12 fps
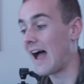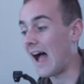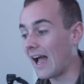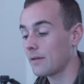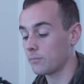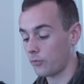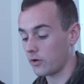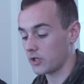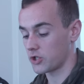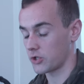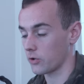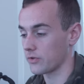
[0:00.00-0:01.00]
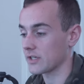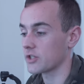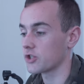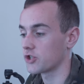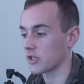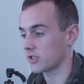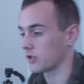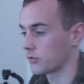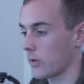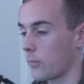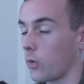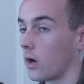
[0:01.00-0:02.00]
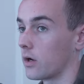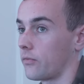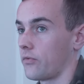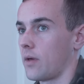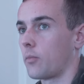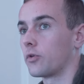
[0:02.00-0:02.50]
I'm pretty sure this is just the tripwire for them,